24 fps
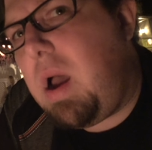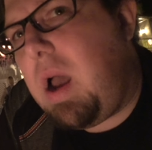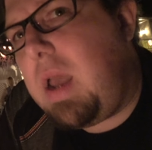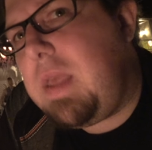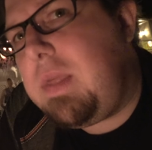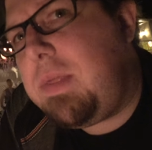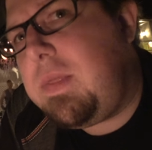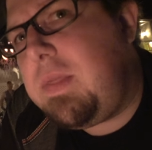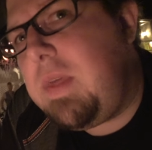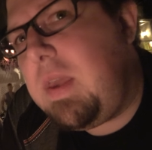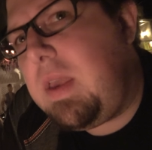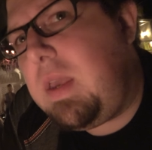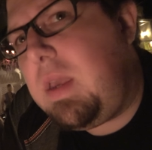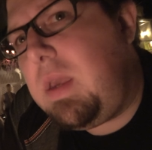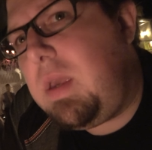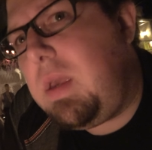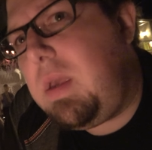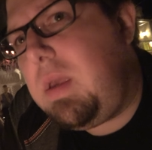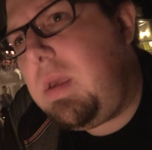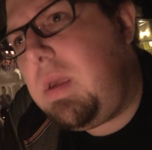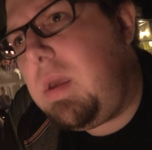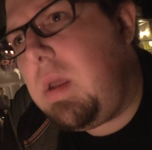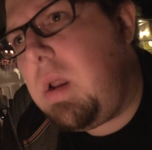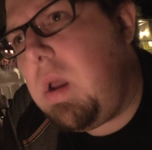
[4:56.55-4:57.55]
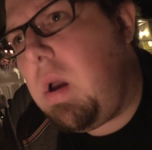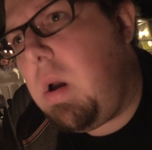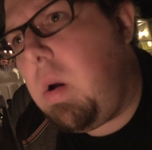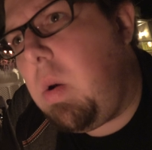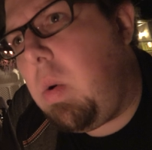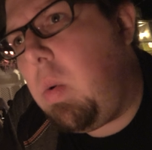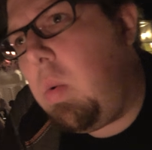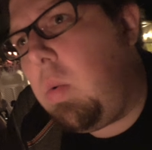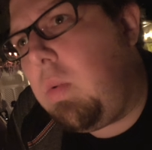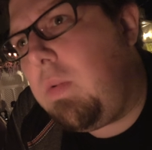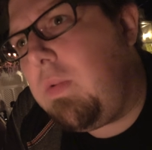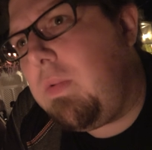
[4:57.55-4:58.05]
I think, you
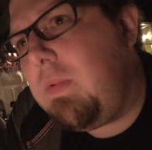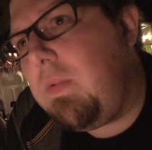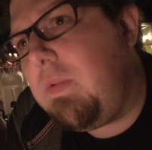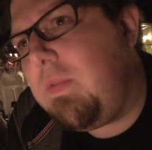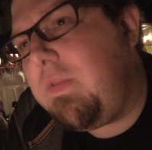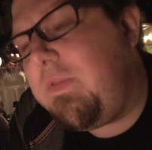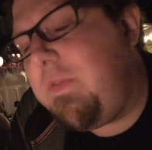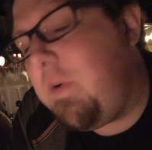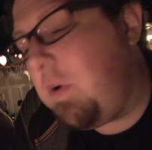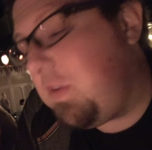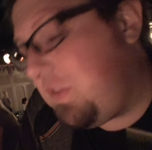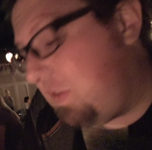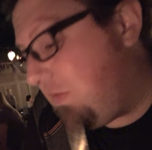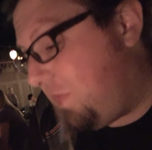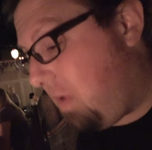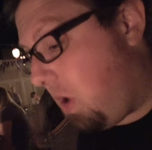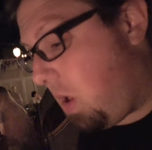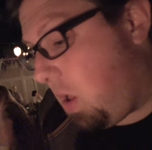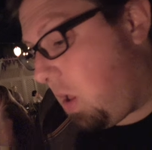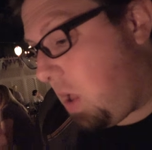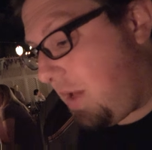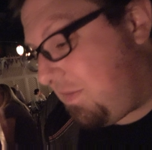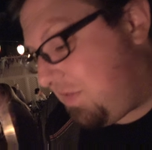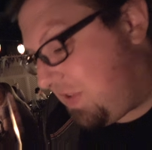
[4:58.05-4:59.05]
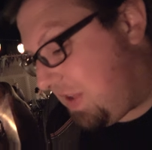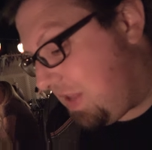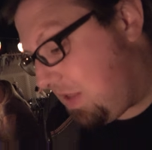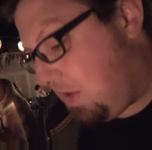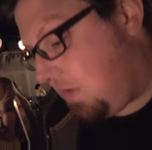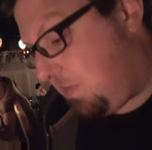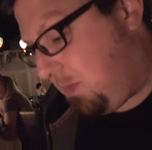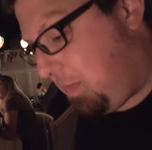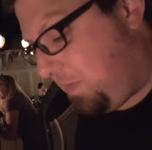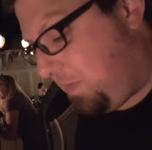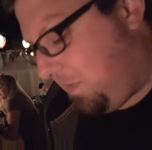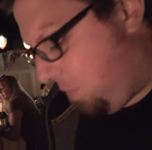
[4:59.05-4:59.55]
know, first of all, I've said
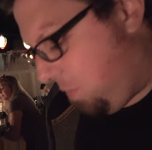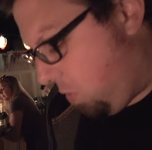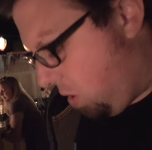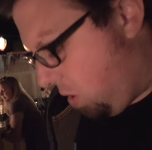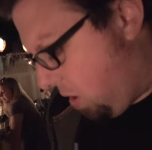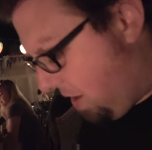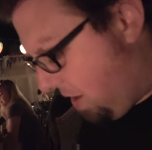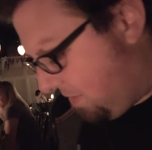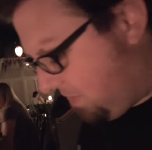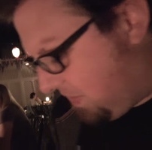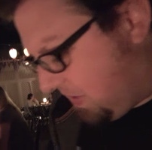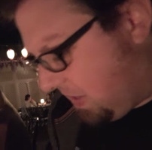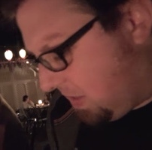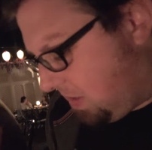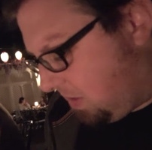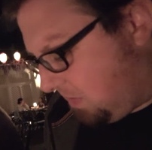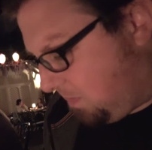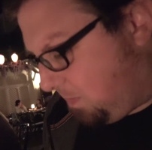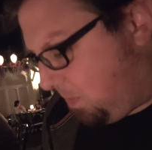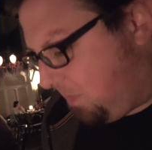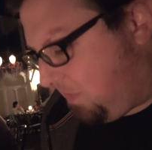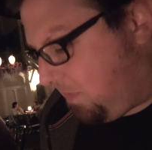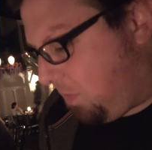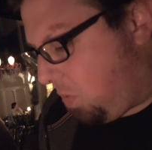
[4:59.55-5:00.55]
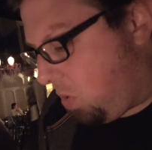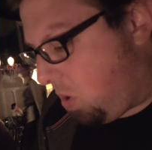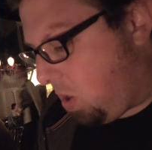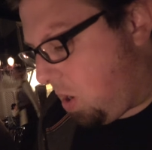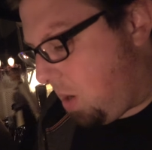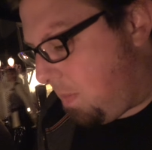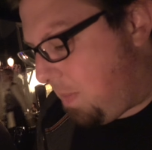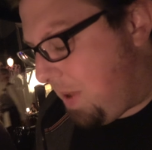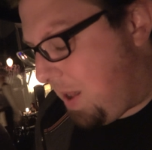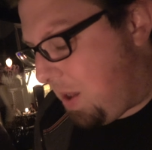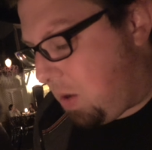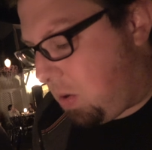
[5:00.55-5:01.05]
this before
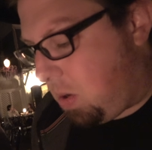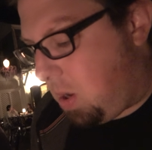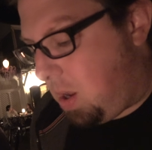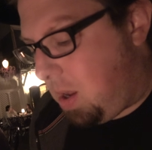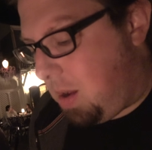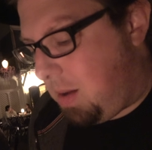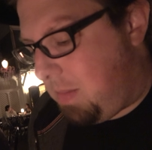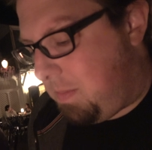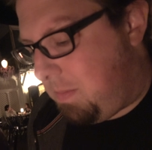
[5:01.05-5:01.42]
about